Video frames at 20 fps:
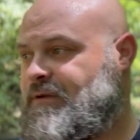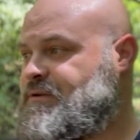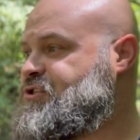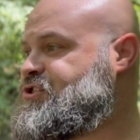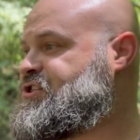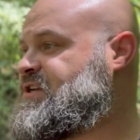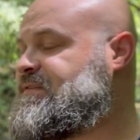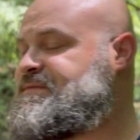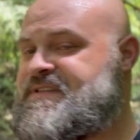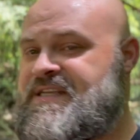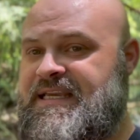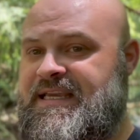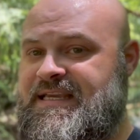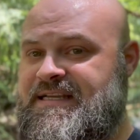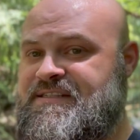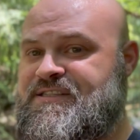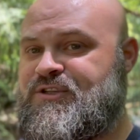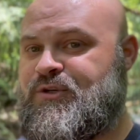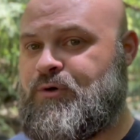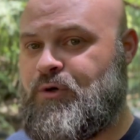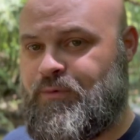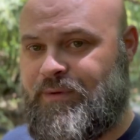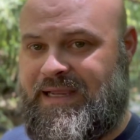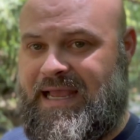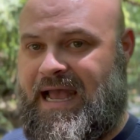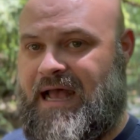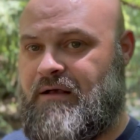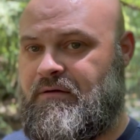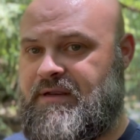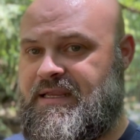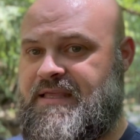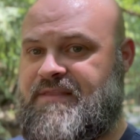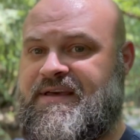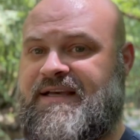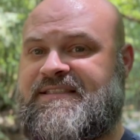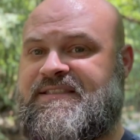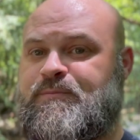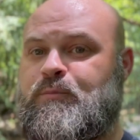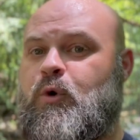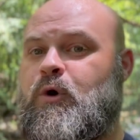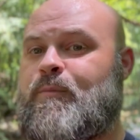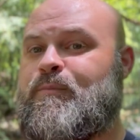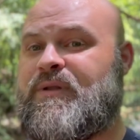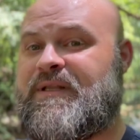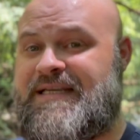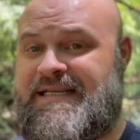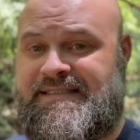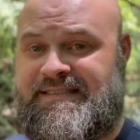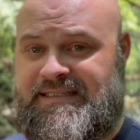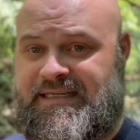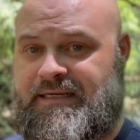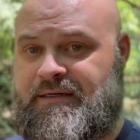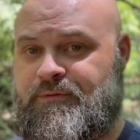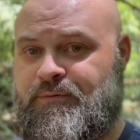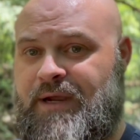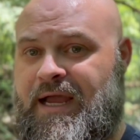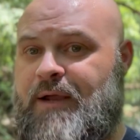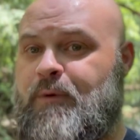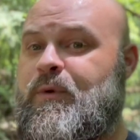shifting into a reality that's more pleasing, right?